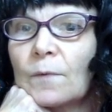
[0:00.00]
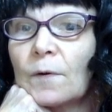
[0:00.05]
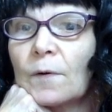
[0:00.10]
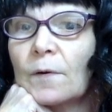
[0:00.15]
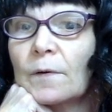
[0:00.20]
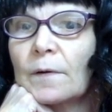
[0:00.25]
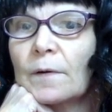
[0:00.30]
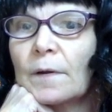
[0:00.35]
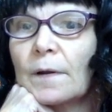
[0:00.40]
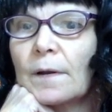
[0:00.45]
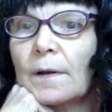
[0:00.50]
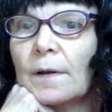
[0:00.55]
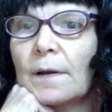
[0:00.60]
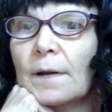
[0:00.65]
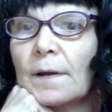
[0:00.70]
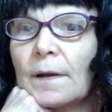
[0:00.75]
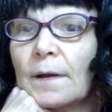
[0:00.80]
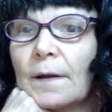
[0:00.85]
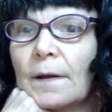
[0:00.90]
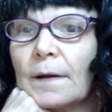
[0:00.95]
rook
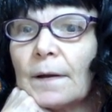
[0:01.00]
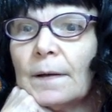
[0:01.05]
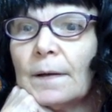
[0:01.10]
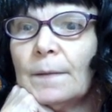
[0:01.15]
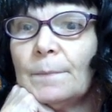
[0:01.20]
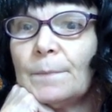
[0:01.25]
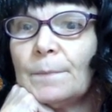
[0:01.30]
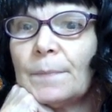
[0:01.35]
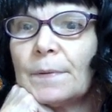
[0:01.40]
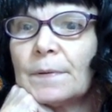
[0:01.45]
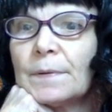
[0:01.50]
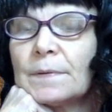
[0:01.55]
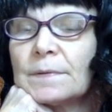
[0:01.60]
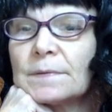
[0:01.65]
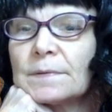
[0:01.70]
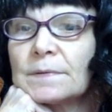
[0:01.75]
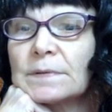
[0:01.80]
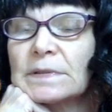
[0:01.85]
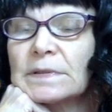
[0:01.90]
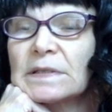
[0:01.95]
up,
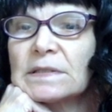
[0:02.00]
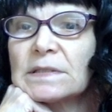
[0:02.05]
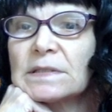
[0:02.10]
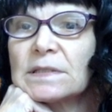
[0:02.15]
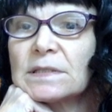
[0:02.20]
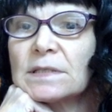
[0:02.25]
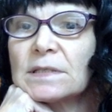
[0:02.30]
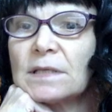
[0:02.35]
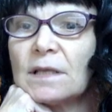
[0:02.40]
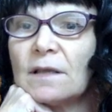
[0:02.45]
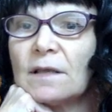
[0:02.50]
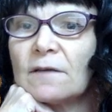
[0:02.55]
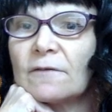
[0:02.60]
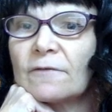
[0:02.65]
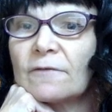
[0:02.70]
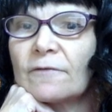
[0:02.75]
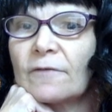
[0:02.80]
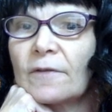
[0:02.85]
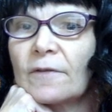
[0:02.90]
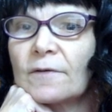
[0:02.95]
let's see
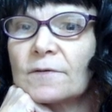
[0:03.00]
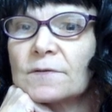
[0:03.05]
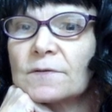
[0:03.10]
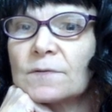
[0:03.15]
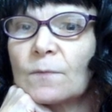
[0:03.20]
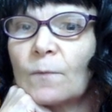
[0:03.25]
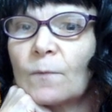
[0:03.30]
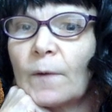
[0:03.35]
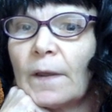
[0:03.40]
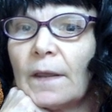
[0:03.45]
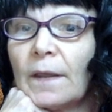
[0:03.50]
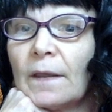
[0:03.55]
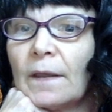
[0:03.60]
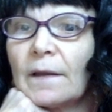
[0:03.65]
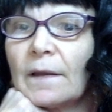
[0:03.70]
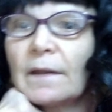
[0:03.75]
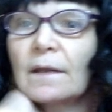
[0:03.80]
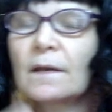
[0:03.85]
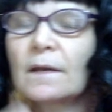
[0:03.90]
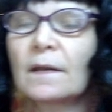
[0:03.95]
if there's a
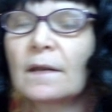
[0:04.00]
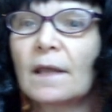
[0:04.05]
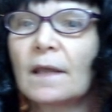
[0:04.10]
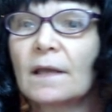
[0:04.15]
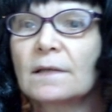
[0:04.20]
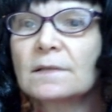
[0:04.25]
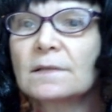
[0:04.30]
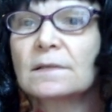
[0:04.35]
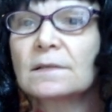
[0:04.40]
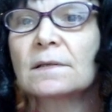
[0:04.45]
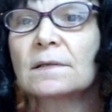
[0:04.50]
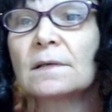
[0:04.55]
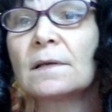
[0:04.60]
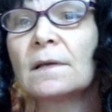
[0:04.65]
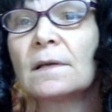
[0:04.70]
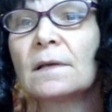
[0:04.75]
way I could get